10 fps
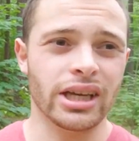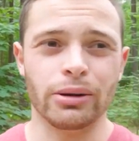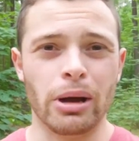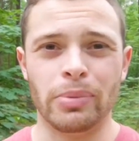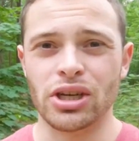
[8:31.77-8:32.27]

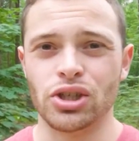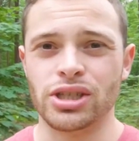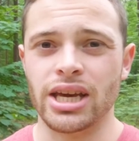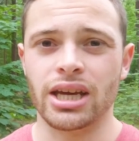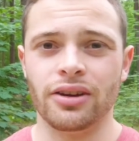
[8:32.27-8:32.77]
getting my
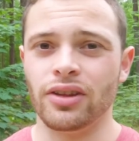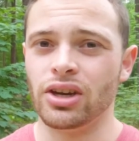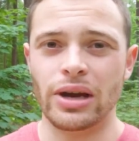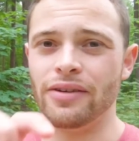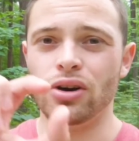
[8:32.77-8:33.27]
picture taken, and
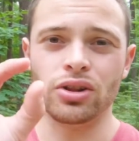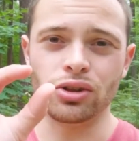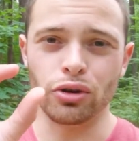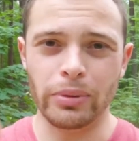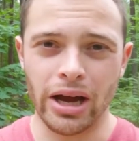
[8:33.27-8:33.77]
then you have all
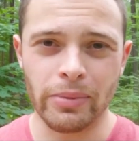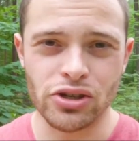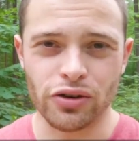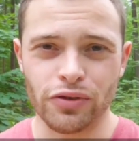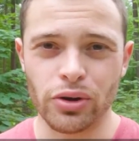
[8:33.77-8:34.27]
the little
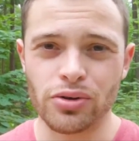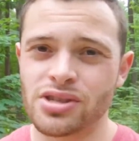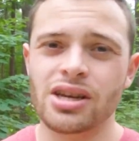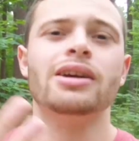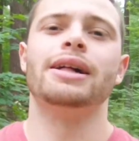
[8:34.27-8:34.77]
biometric
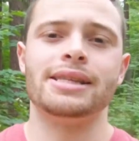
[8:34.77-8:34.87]
photos.